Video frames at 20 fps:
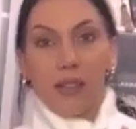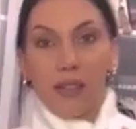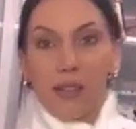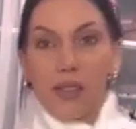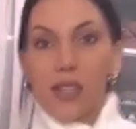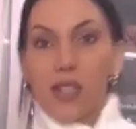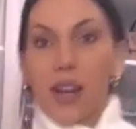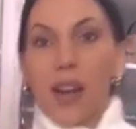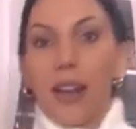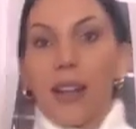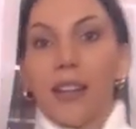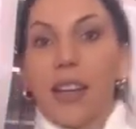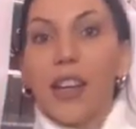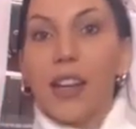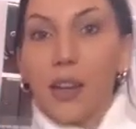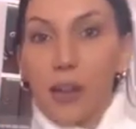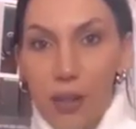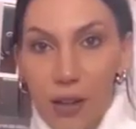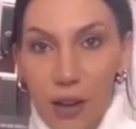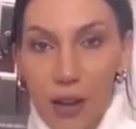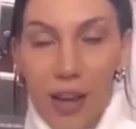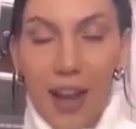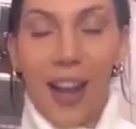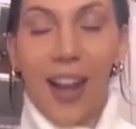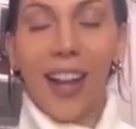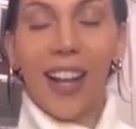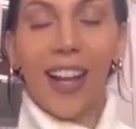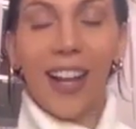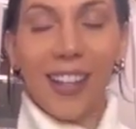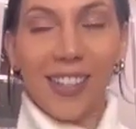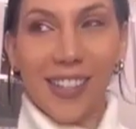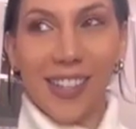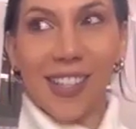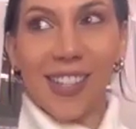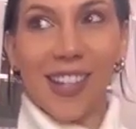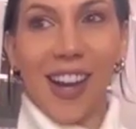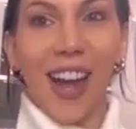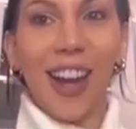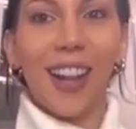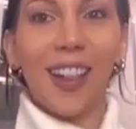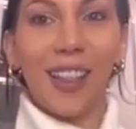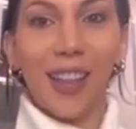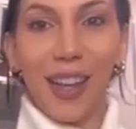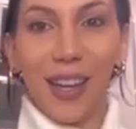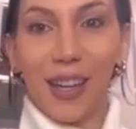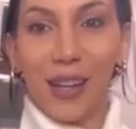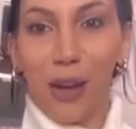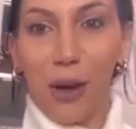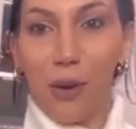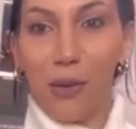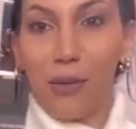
styling it